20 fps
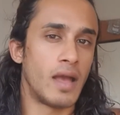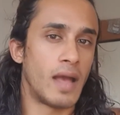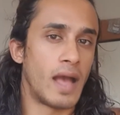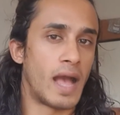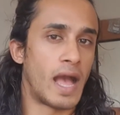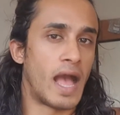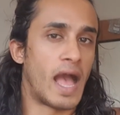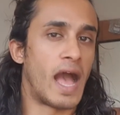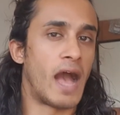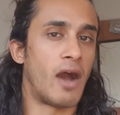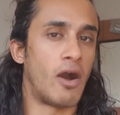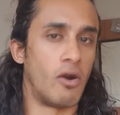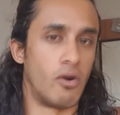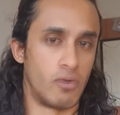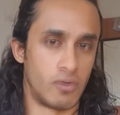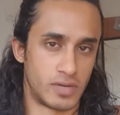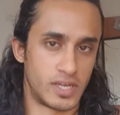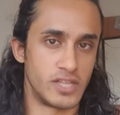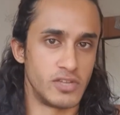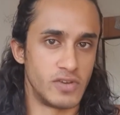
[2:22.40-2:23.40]
How
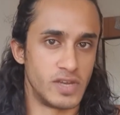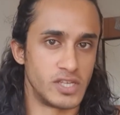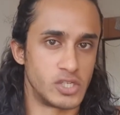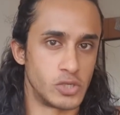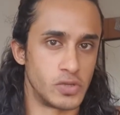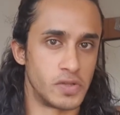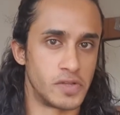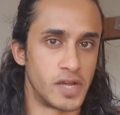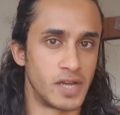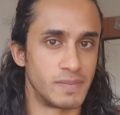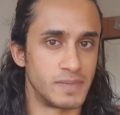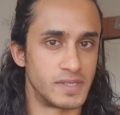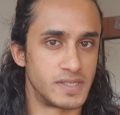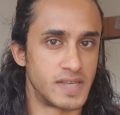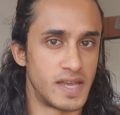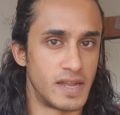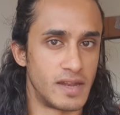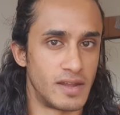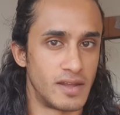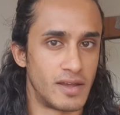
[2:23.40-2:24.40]
can you hinge on the
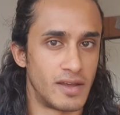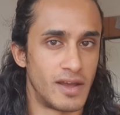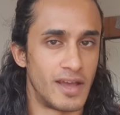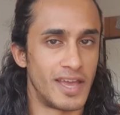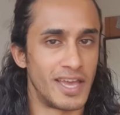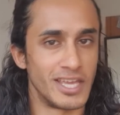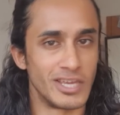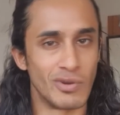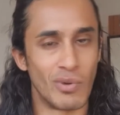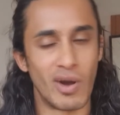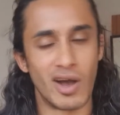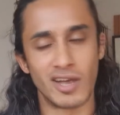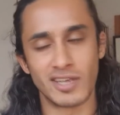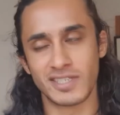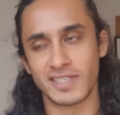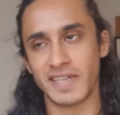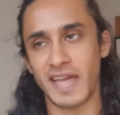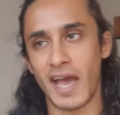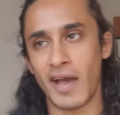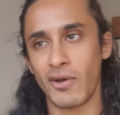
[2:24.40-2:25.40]
9%? I hear you ask.
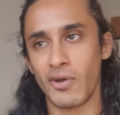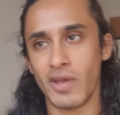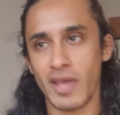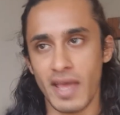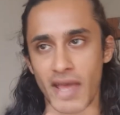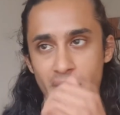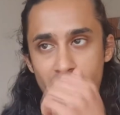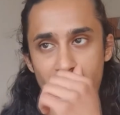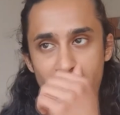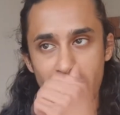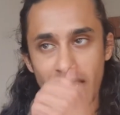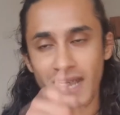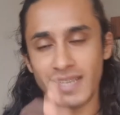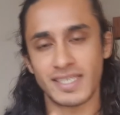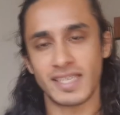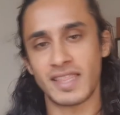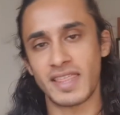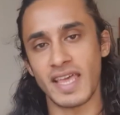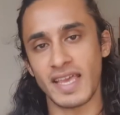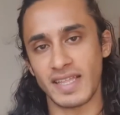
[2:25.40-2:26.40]
Now, that's the
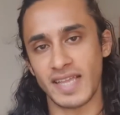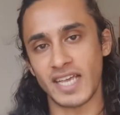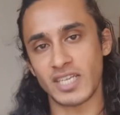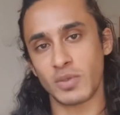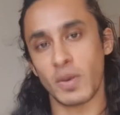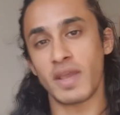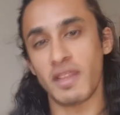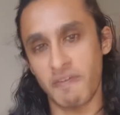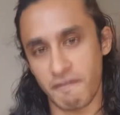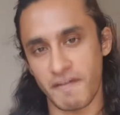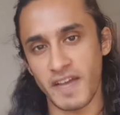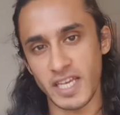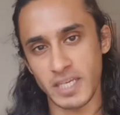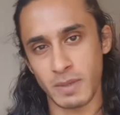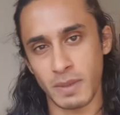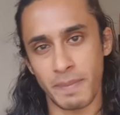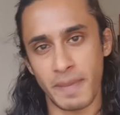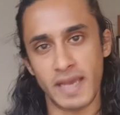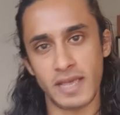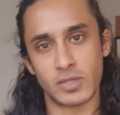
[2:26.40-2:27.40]
thing. That's where the
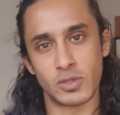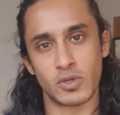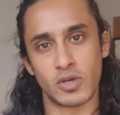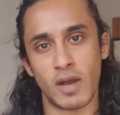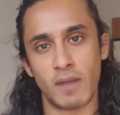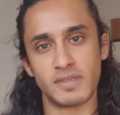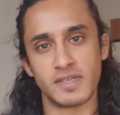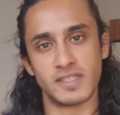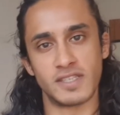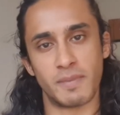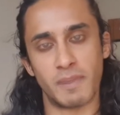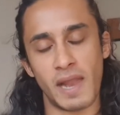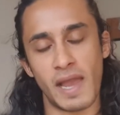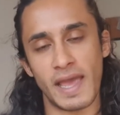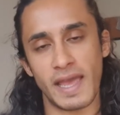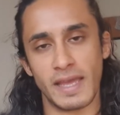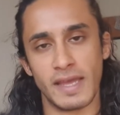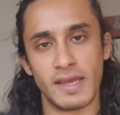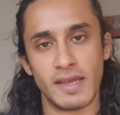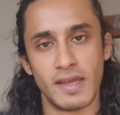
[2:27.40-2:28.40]
Facebook Pixel comes into
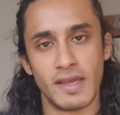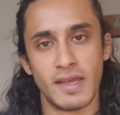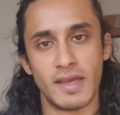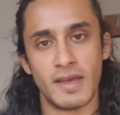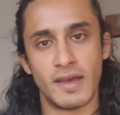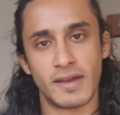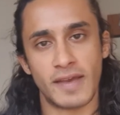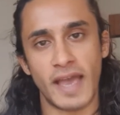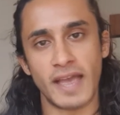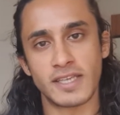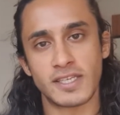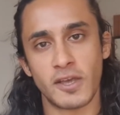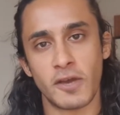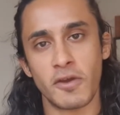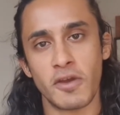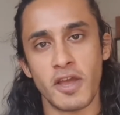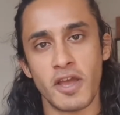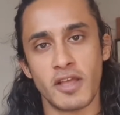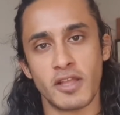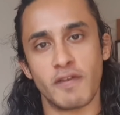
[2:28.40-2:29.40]
play. Okay, so
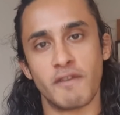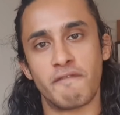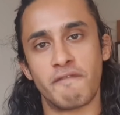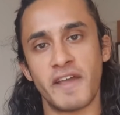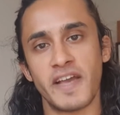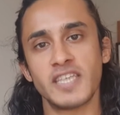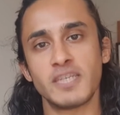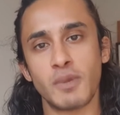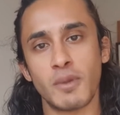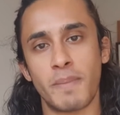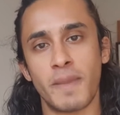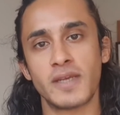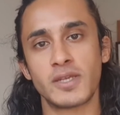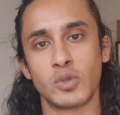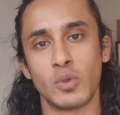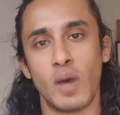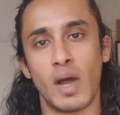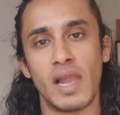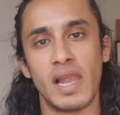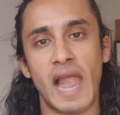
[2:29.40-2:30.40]
the Facebook
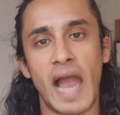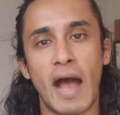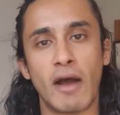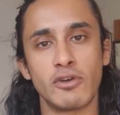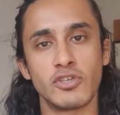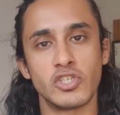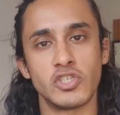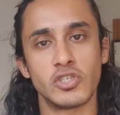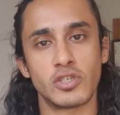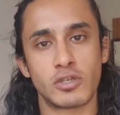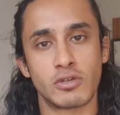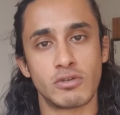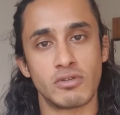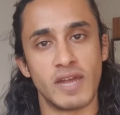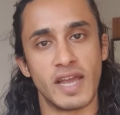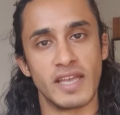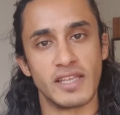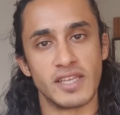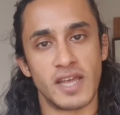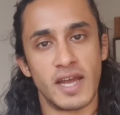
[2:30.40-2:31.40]
Pixel allows you to
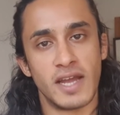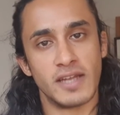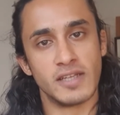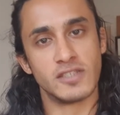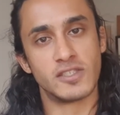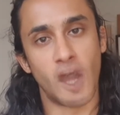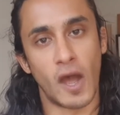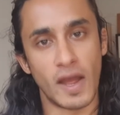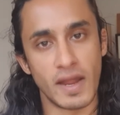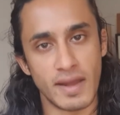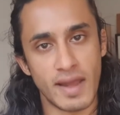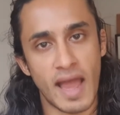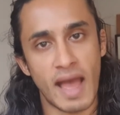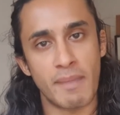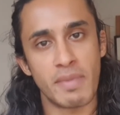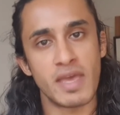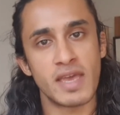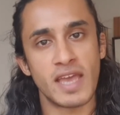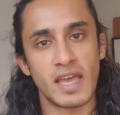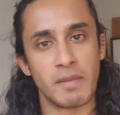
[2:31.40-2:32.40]
create
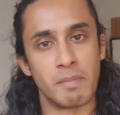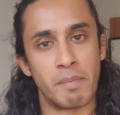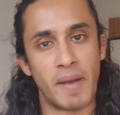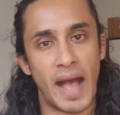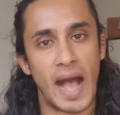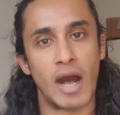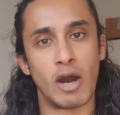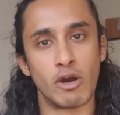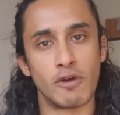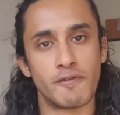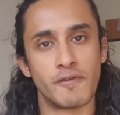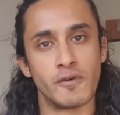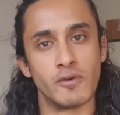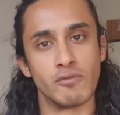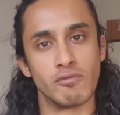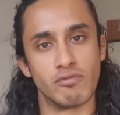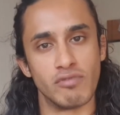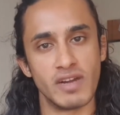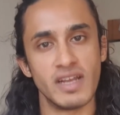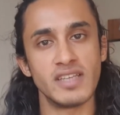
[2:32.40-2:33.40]
dynamic and powerful
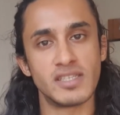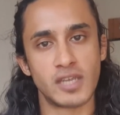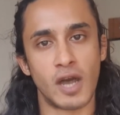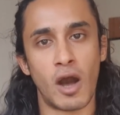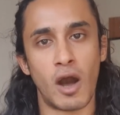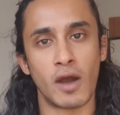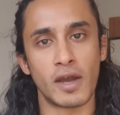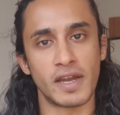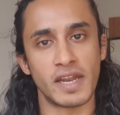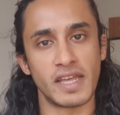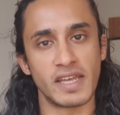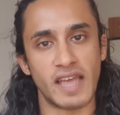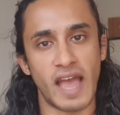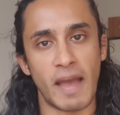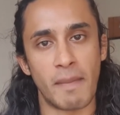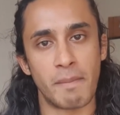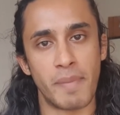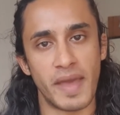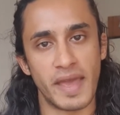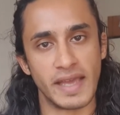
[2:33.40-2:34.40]
retargeting
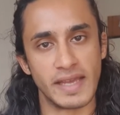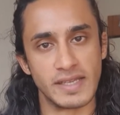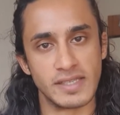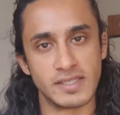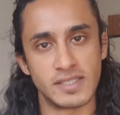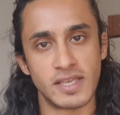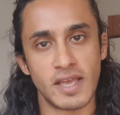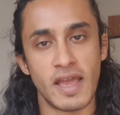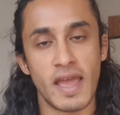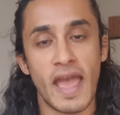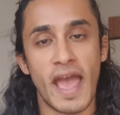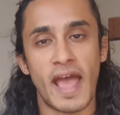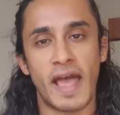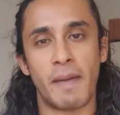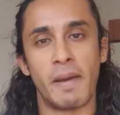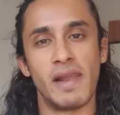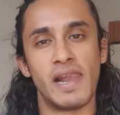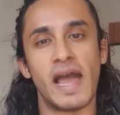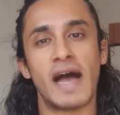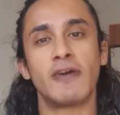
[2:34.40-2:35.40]
campaigns, and
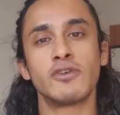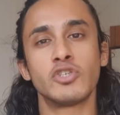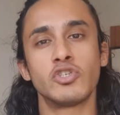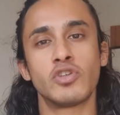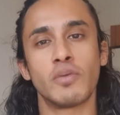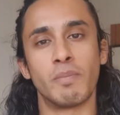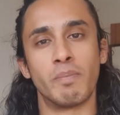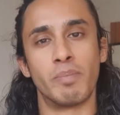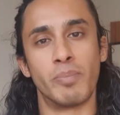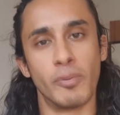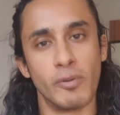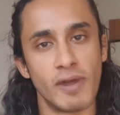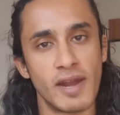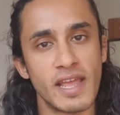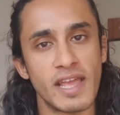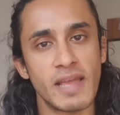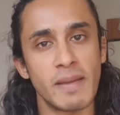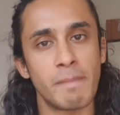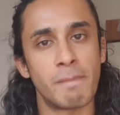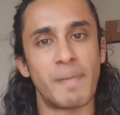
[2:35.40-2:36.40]
allows you to
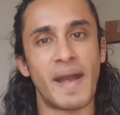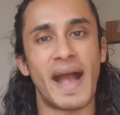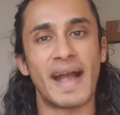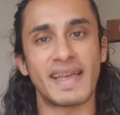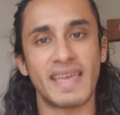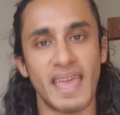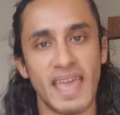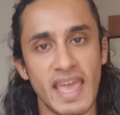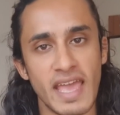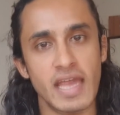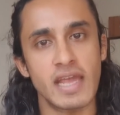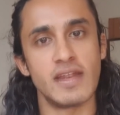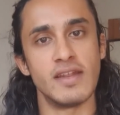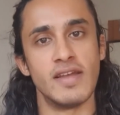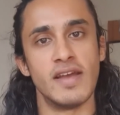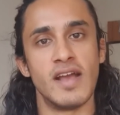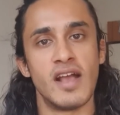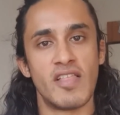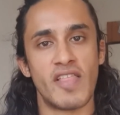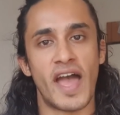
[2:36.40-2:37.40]
bring back in
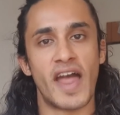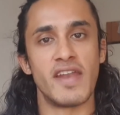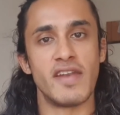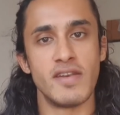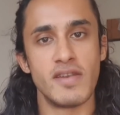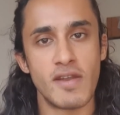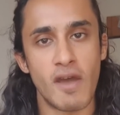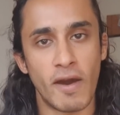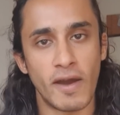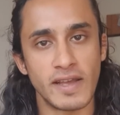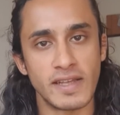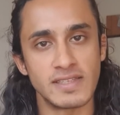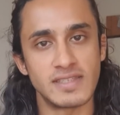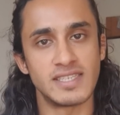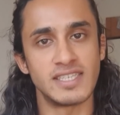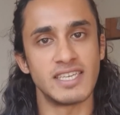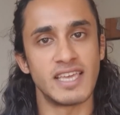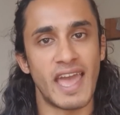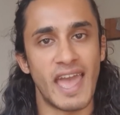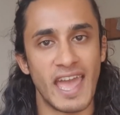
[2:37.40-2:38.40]
that
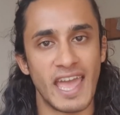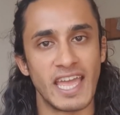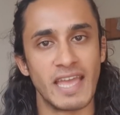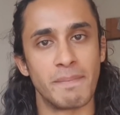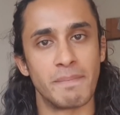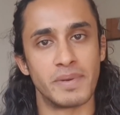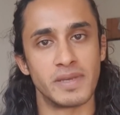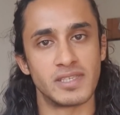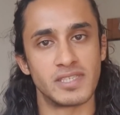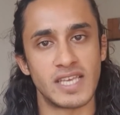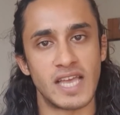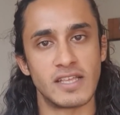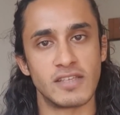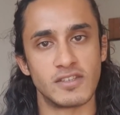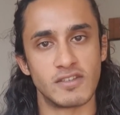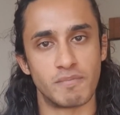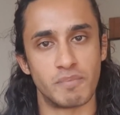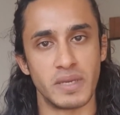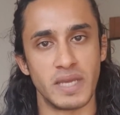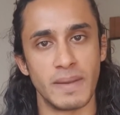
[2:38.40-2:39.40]
98%
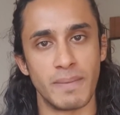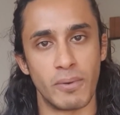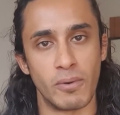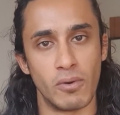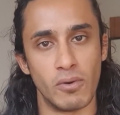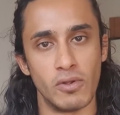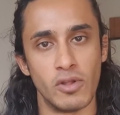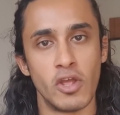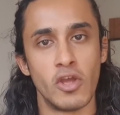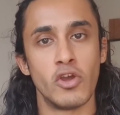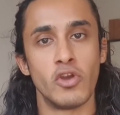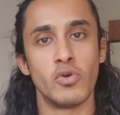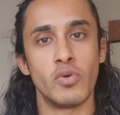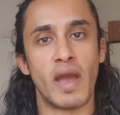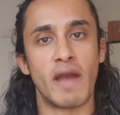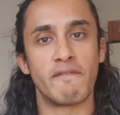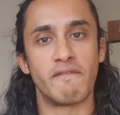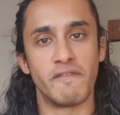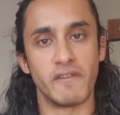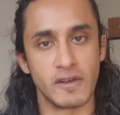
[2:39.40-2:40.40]
of people who
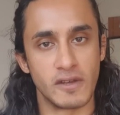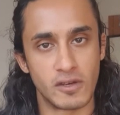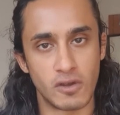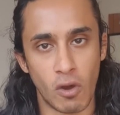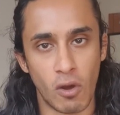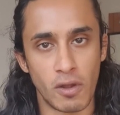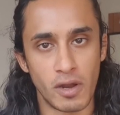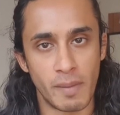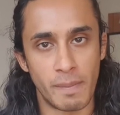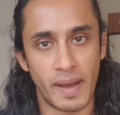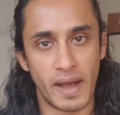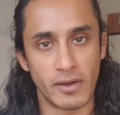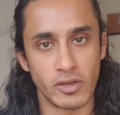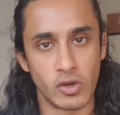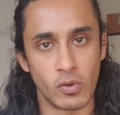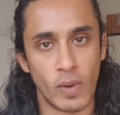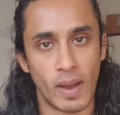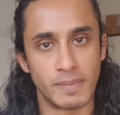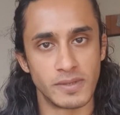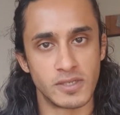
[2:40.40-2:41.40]
have forgotten about your
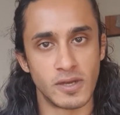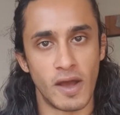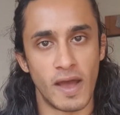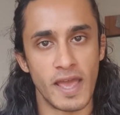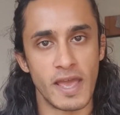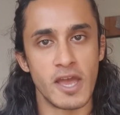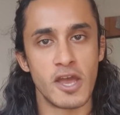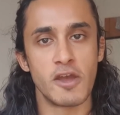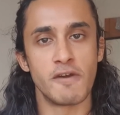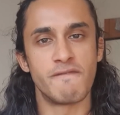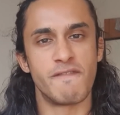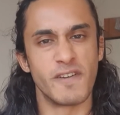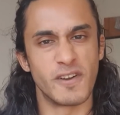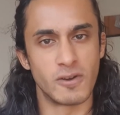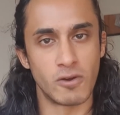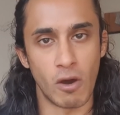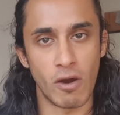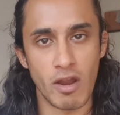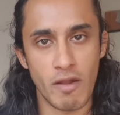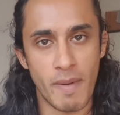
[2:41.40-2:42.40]
website,
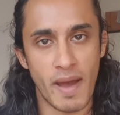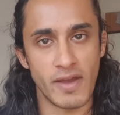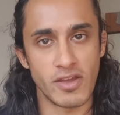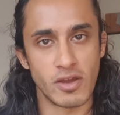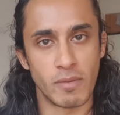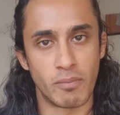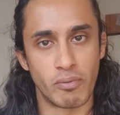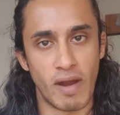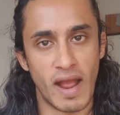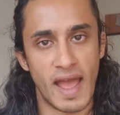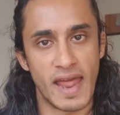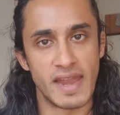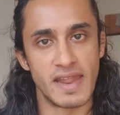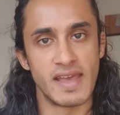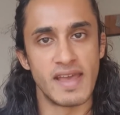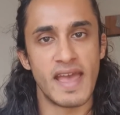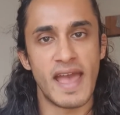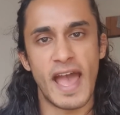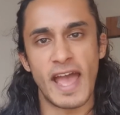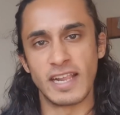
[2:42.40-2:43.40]
forgotten about your brand,
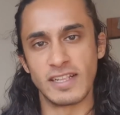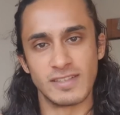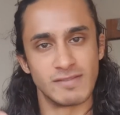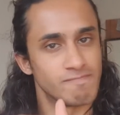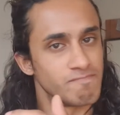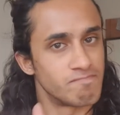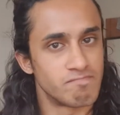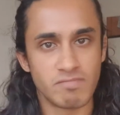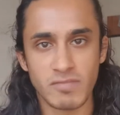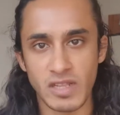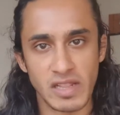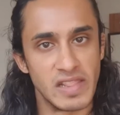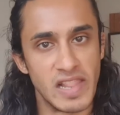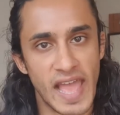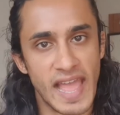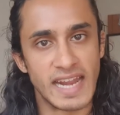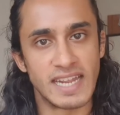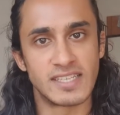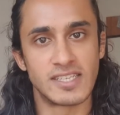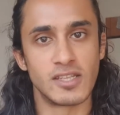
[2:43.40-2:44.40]
and
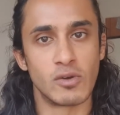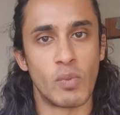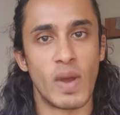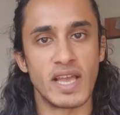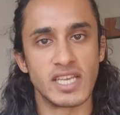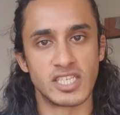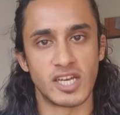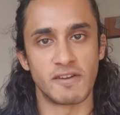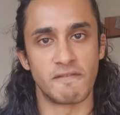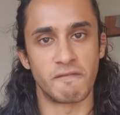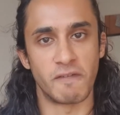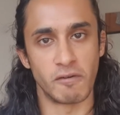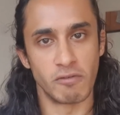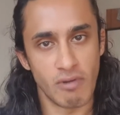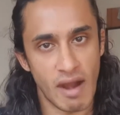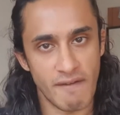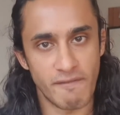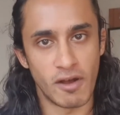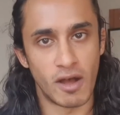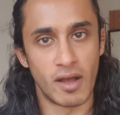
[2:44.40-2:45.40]
laid it to the wayside
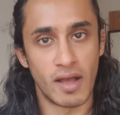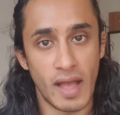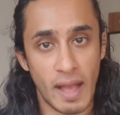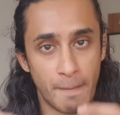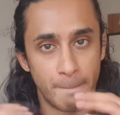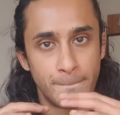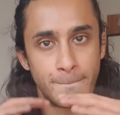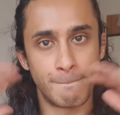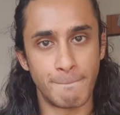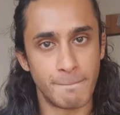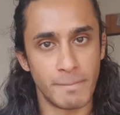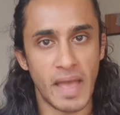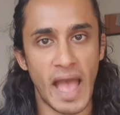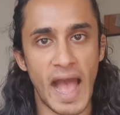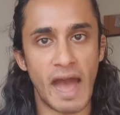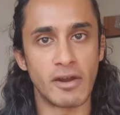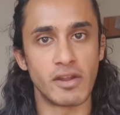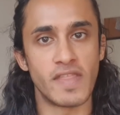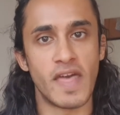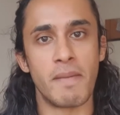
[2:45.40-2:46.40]
forever,
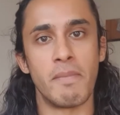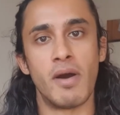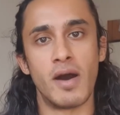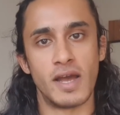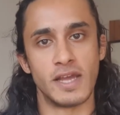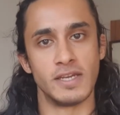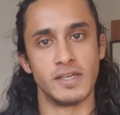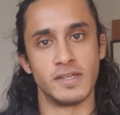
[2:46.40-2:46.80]
out of their mind.